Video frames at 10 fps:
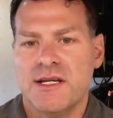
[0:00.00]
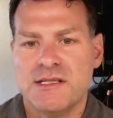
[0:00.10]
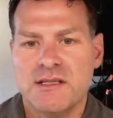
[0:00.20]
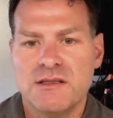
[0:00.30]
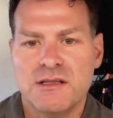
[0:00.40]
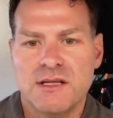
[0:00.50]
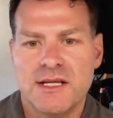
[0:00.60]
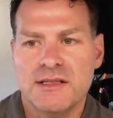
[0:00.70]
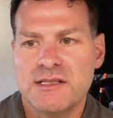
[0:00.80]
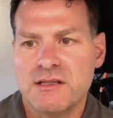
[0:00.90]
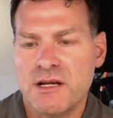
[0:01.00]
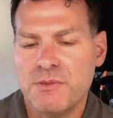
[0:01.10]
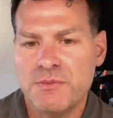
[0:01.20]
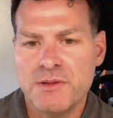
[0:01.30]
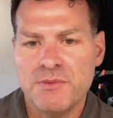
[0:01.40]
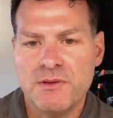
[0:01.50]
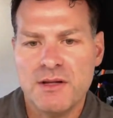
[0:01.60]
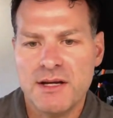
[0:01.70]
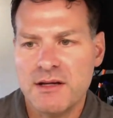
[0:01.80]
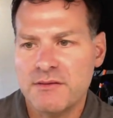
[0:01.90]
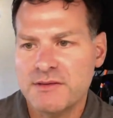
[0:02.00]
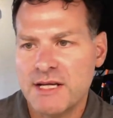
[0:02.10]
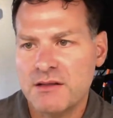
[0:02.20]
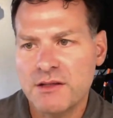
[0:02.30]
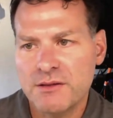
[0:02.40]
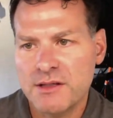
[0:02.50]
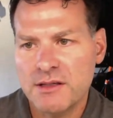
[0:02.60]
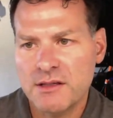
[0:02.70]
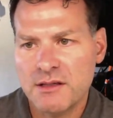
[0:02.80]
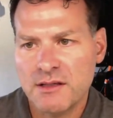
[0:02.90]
I see at least a couple of people have downloaded